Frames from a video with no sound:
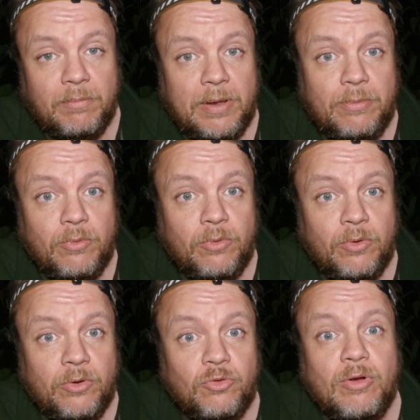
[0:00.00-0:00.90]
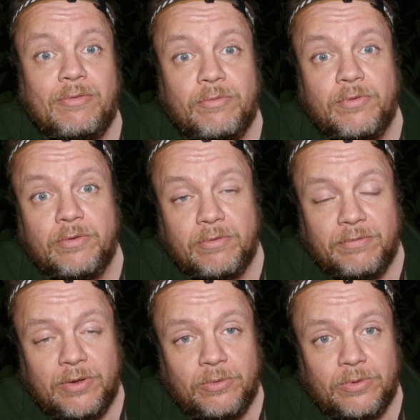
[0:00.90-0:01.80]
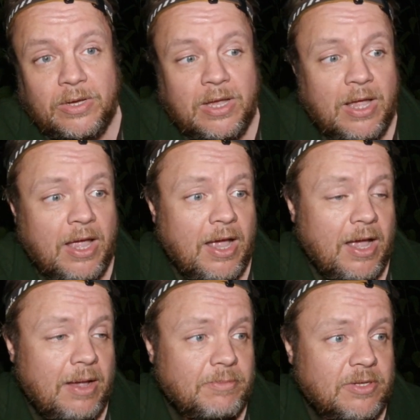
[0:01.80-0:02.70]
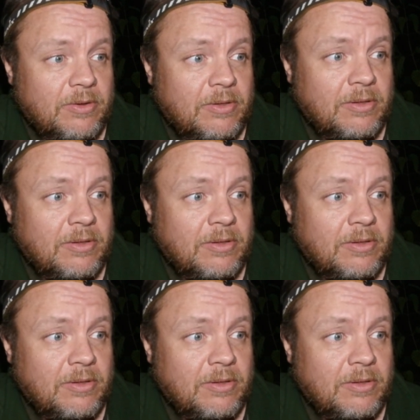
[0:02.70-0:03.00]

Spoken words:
People could travel further afield. So